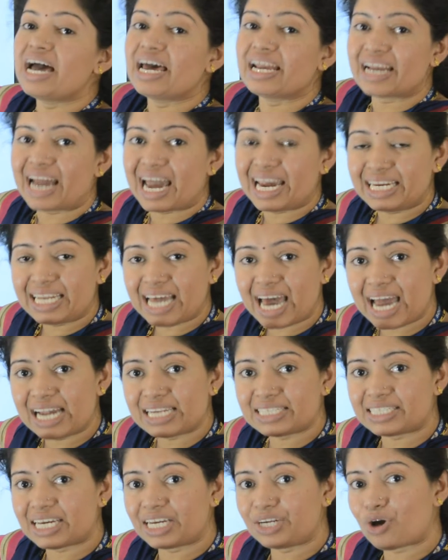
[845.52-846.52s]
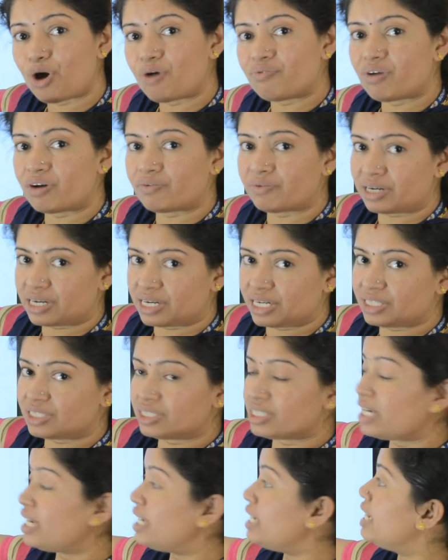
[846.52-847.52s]
right hand side of our
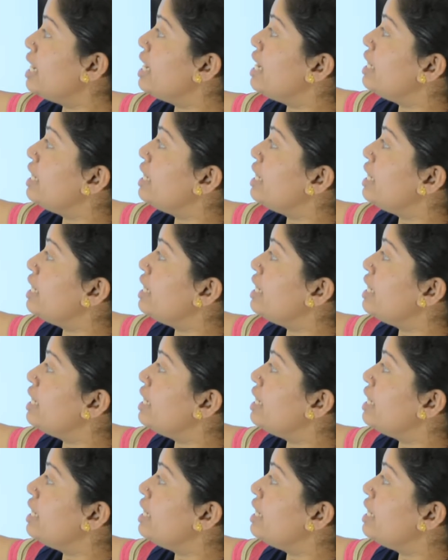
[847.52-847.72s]
result.